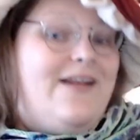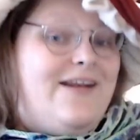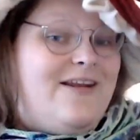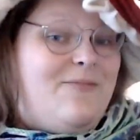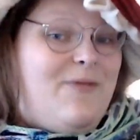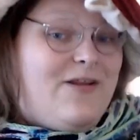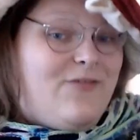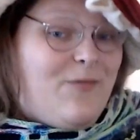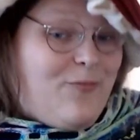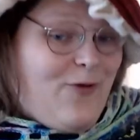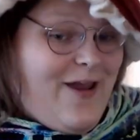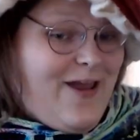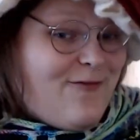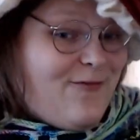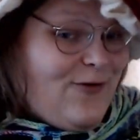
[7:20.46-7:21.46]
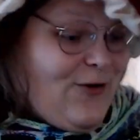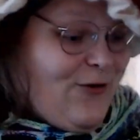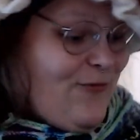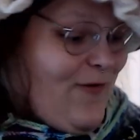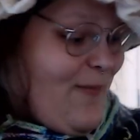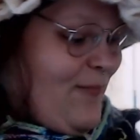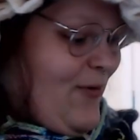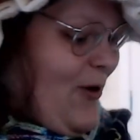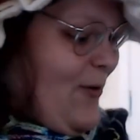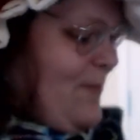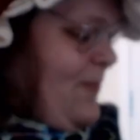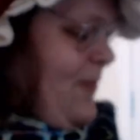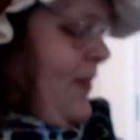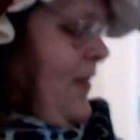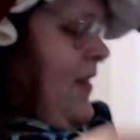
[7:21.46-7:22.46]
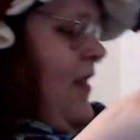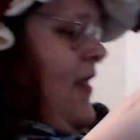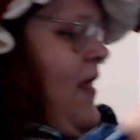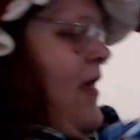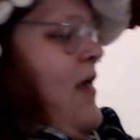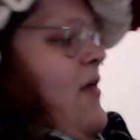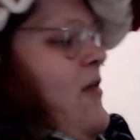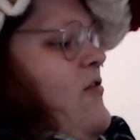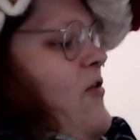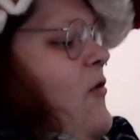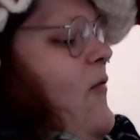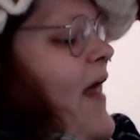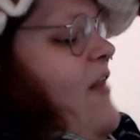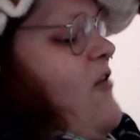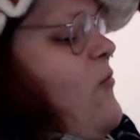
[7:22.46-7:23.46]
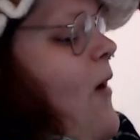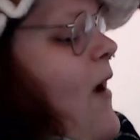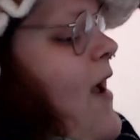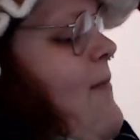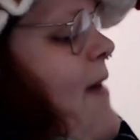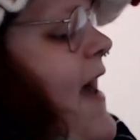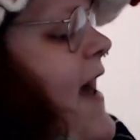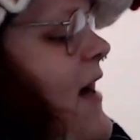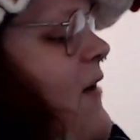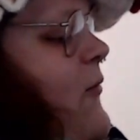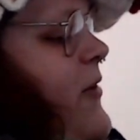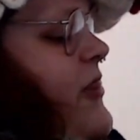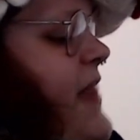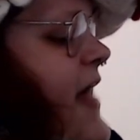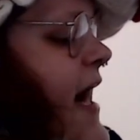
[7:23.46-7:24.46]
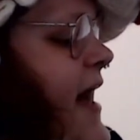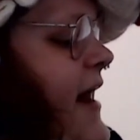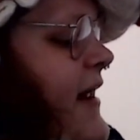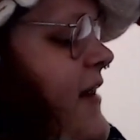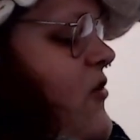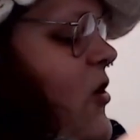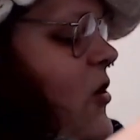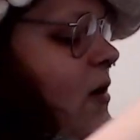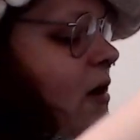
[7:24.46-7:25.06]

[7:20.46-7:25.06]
of a break for November. So that's where I'm at with that. It's currently a